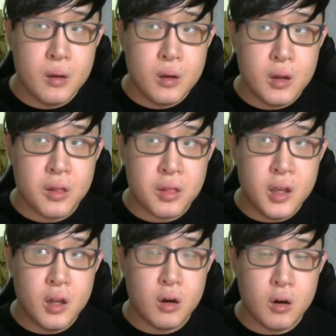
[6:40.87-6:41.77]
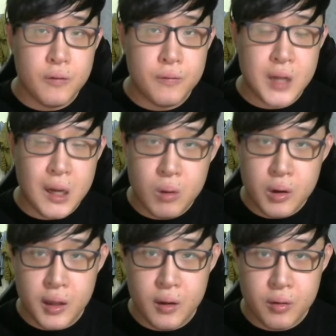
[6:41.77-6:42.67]
instead of
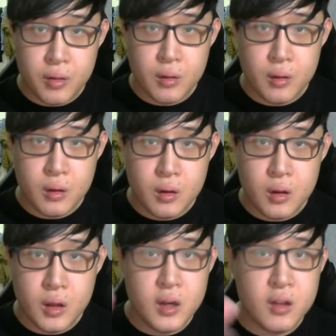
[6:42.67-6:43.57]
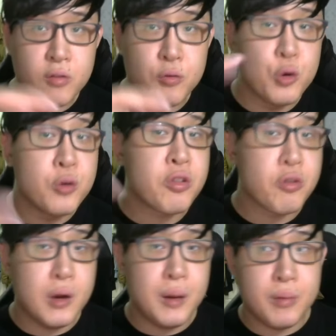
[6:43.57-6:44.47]
tower kills, it is rune
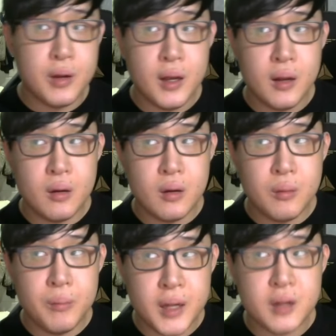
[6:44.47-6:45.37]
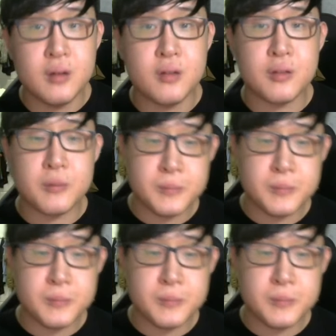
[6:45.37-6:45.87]
scrap that matters.